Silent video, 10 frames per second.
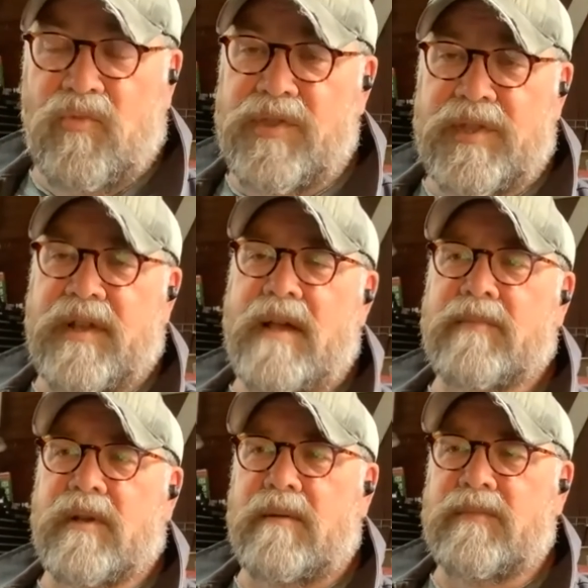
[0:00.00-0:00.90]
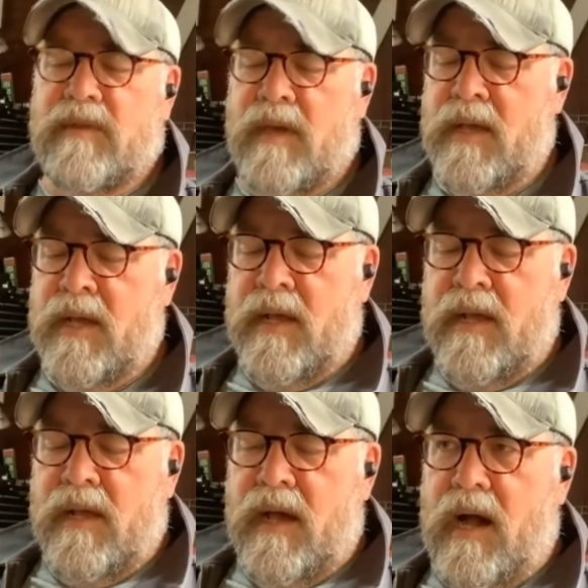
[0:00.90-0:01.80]
when the time comes.
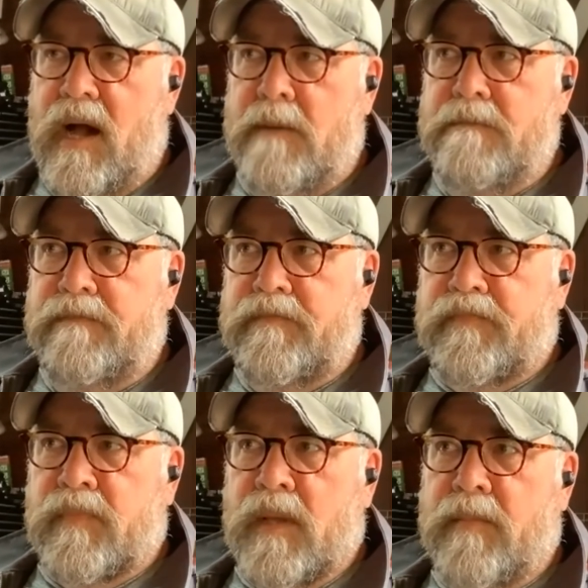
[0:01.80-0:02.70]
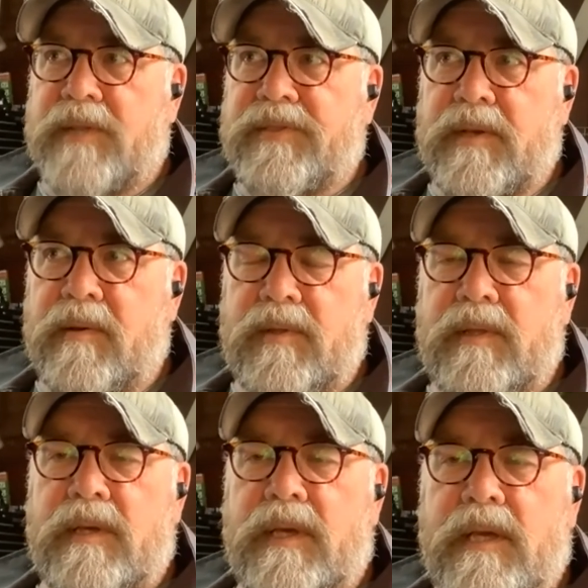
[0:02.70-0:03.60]
But
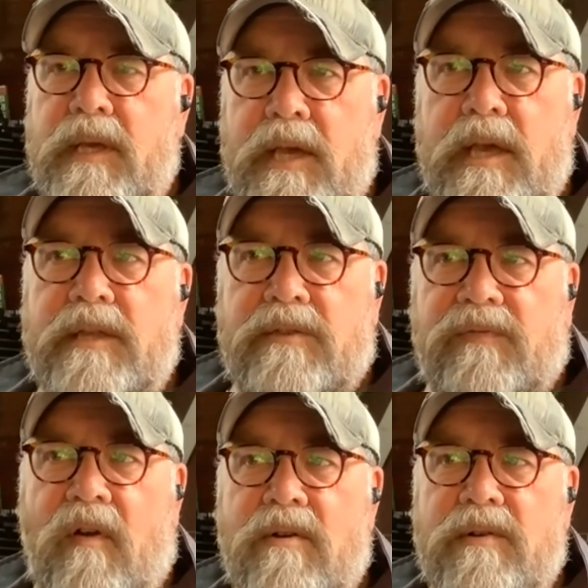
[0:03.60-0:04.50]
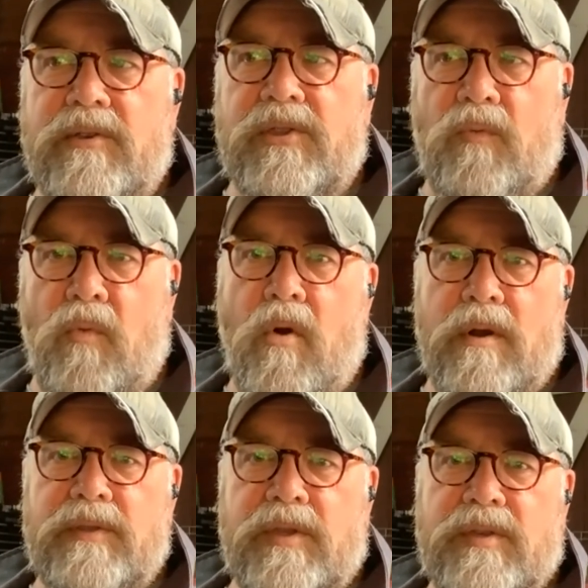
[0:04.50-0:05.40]
as far as the
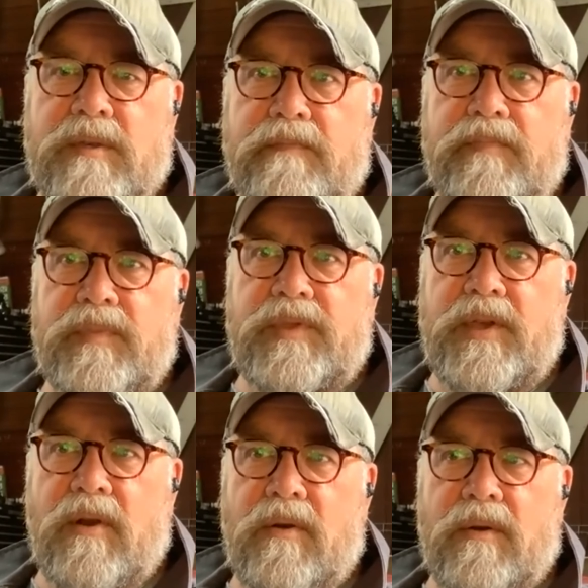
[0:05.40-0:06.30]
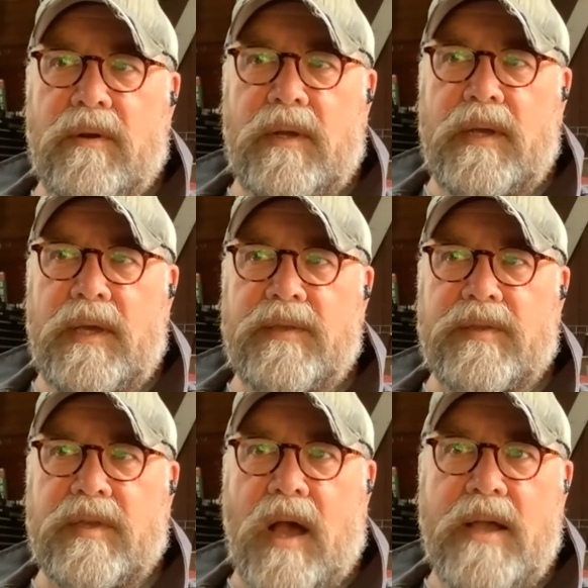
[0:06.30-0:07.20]
warrants, there
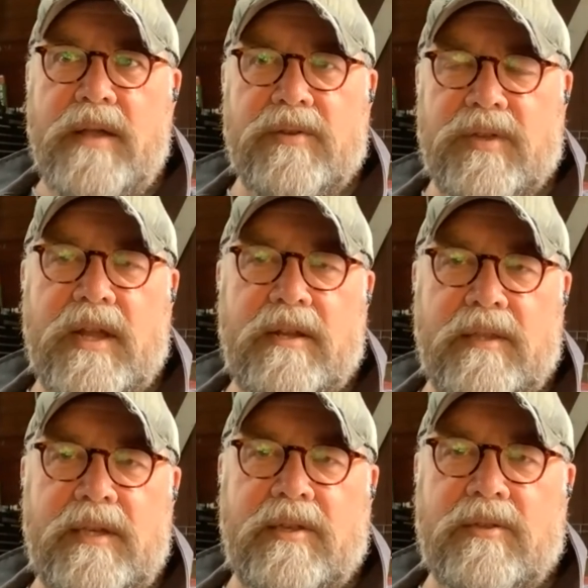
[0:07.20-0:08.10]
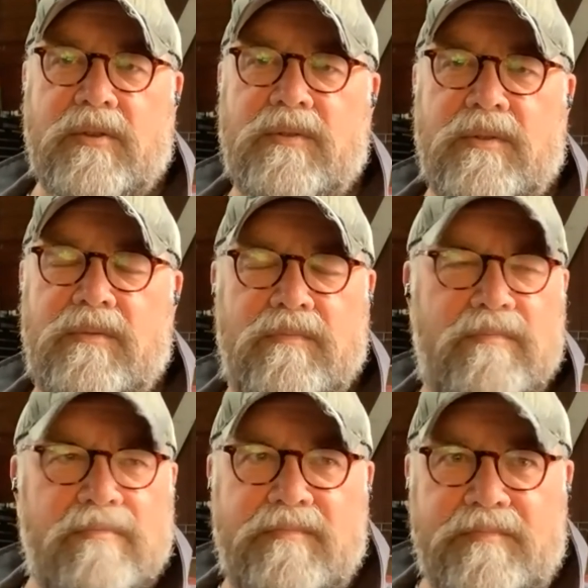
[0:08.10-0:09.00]
is, I understand, at least just
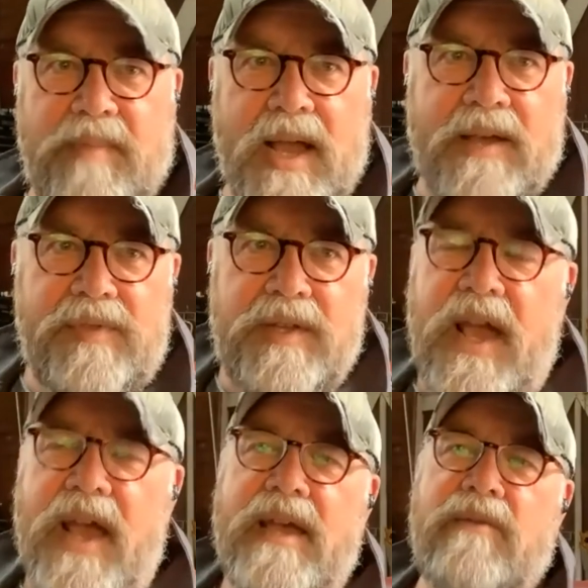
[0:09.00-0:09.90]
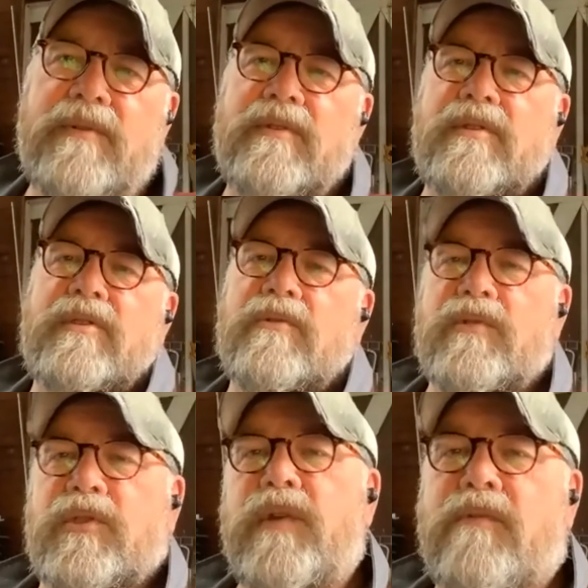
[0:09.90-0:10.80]
back in the day, there
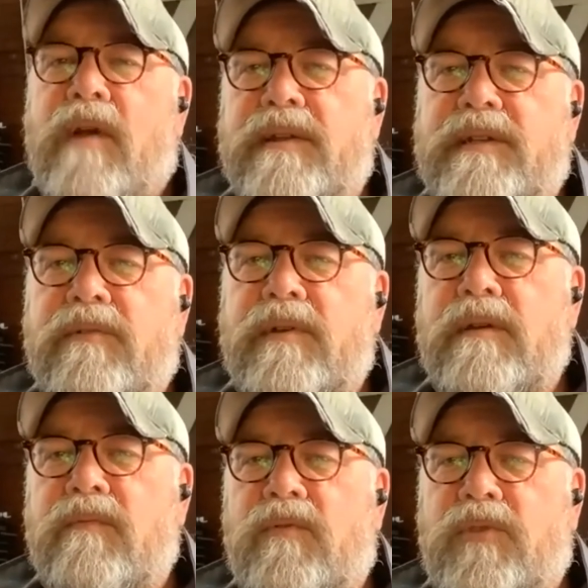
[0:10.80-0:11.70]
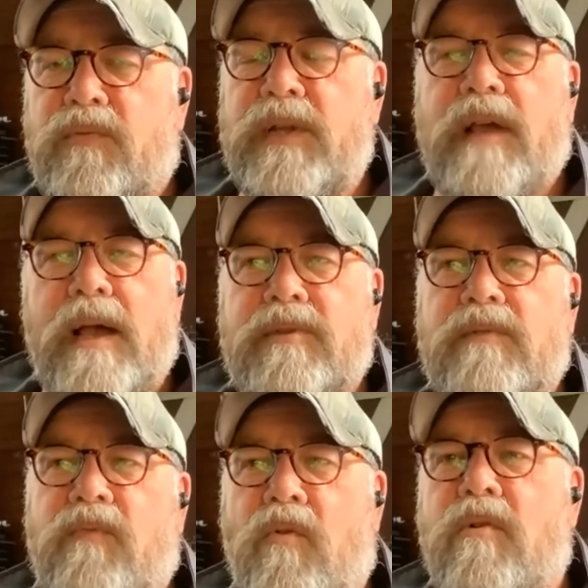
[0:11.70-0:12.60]
were three
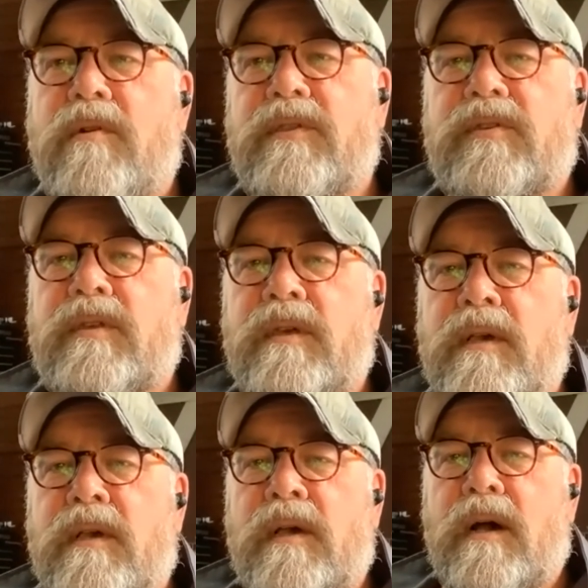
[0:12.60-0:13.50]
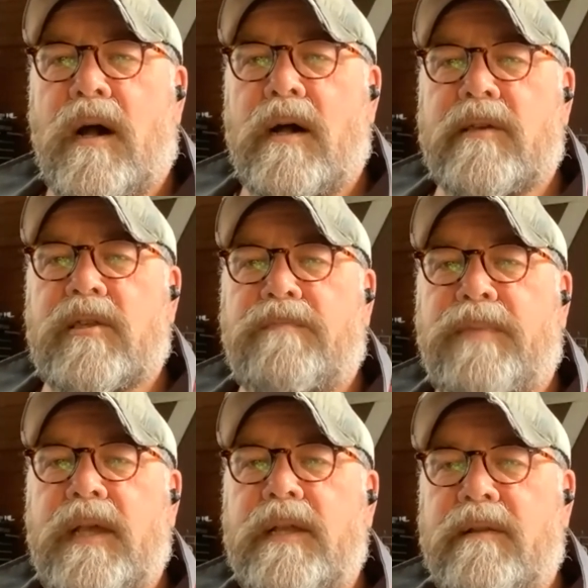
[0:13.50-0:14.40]
types of warrants:
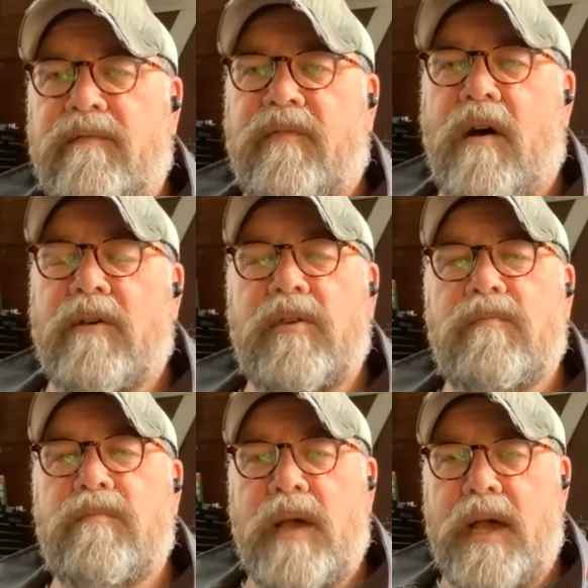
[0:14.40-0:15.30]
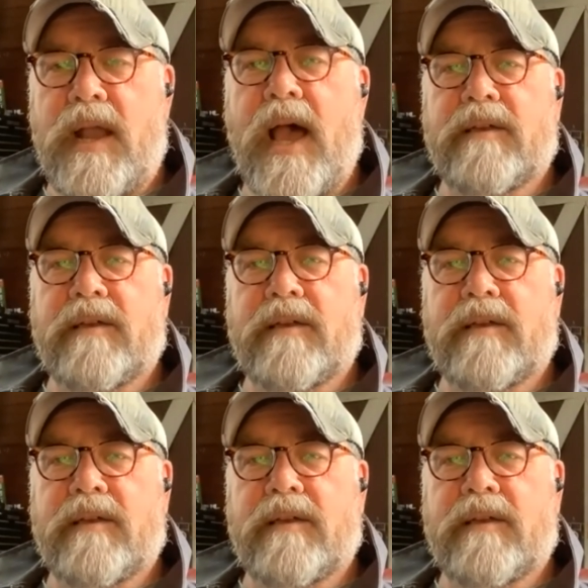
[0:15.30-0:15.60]
speed, volume, and